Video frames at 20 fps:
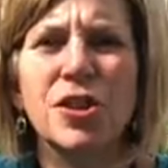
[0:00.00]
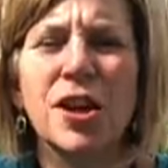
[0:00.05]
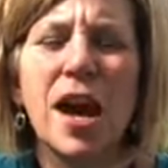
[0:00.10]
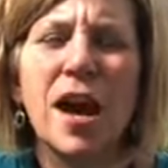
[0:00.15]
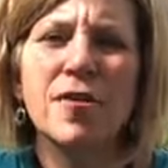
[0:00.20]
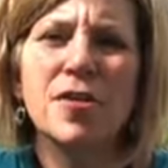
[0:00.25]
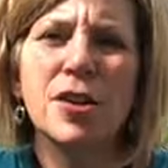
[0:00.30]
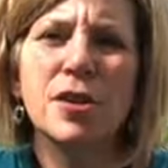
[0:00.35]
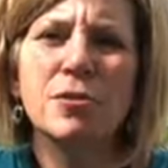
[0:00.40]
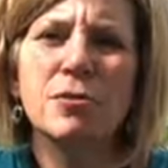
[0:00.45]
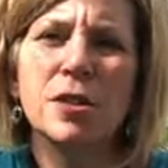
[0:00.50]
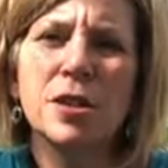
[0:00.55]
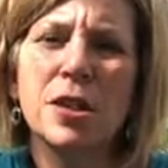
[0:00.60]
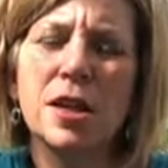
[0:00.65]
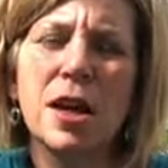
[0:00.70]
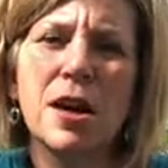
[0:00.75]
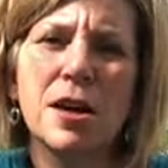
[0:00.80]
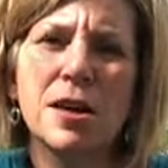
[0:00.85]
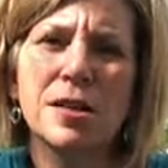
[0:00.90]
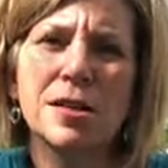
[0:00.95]
you're having a
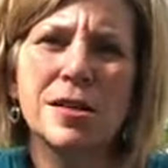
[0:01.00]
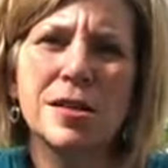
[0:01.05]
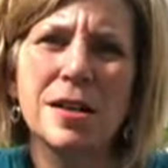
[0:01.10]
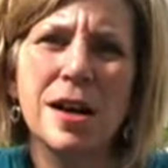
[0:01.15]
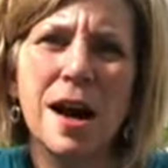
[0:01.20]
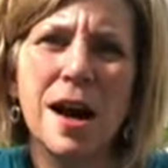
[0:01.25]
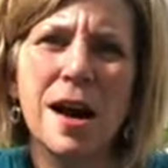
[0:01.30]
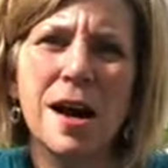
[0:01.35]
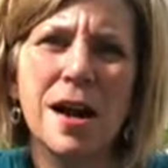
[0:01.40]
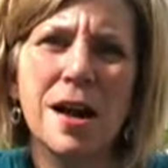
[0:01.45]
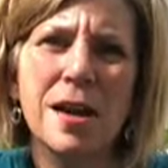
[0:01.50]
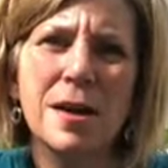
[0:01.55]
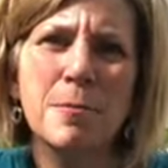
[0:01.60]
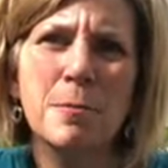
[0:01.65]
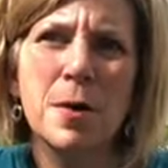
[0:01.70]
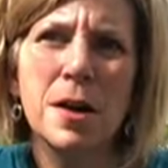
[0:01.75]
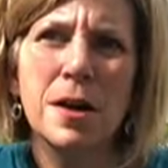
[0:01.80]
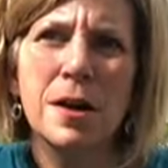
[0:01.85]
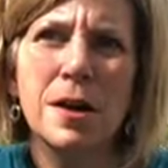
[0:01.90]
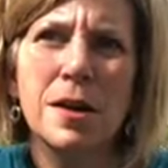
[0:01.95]
really hard
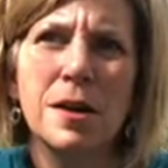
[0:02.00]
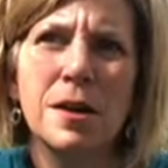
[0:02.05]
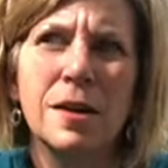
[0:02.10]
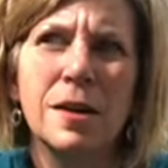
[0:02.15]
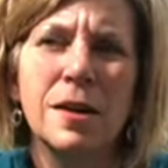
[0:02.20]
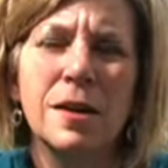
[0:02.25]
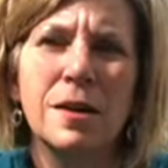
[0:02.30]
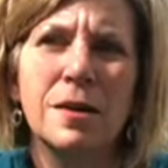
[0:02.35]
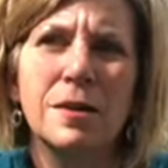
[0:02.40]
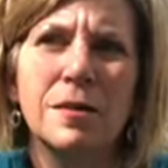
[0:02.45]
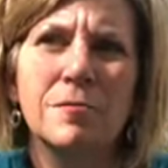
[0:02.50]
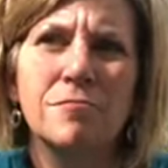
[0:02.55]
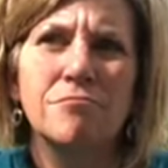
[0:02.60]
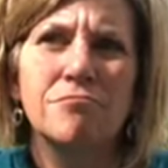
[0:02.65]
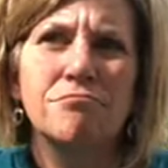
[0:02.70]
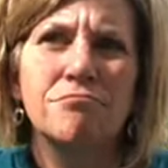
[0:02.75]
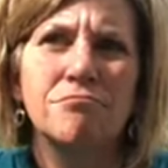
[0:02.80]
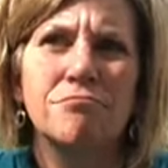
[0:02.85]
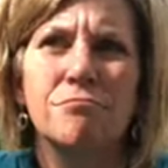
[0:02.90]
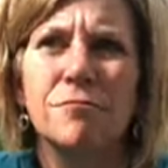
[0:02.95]
time
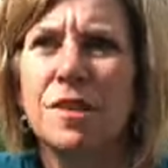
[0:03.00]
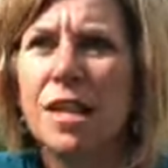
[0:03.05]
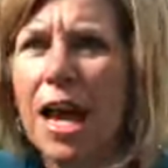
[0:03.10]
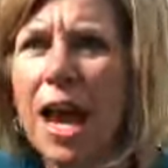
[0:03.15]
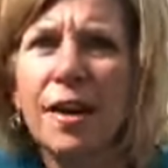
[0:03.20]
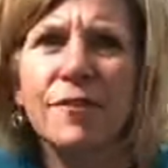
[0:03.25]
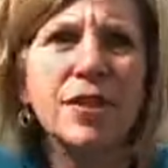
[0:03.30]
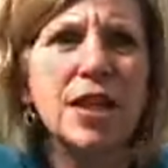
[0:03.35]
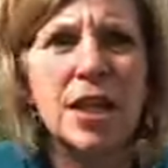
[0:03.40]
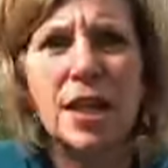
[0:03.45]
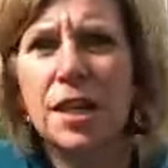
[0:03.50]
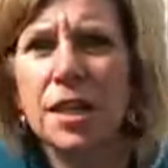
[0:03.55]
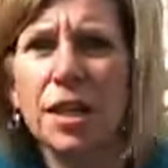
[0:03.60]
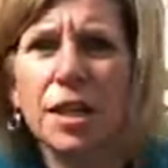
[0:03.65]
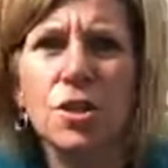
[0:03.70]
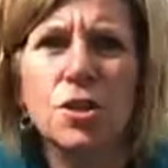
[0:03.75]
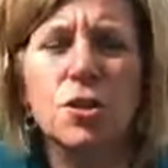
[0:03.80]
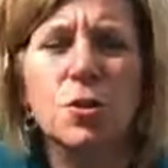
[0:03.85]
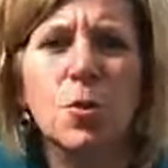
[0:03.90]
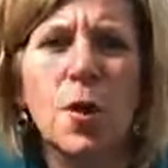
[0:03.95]

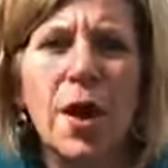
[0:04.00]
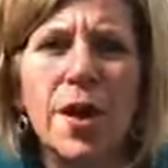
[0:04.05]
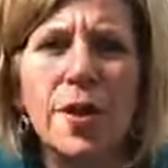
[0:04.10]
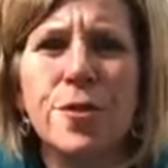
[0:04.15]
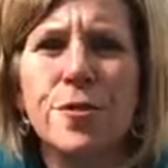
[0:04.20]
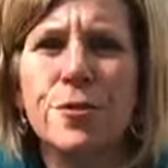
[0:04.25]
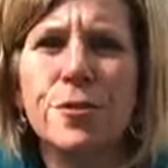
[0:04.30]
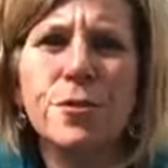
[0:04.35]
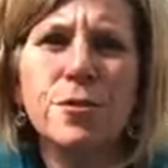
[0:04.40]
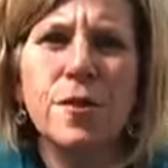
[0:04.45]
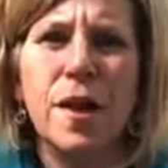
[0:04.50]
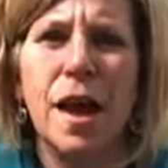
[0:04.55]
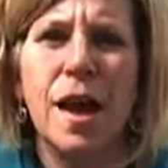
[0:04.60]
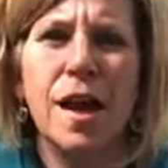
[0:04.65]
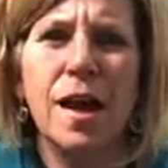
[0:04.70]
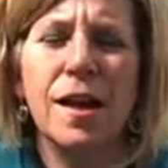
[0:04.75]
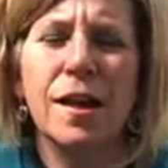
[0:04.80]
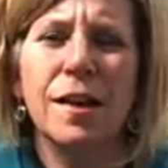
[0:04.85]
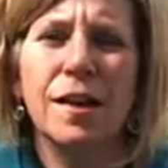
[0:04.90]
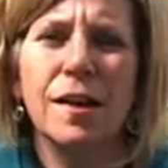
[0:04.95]
navigating your way through
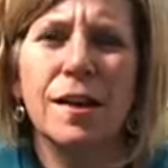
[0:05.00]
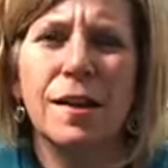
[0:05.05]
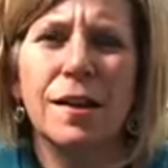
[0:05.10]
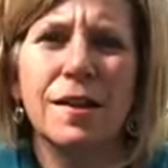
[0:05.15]
that.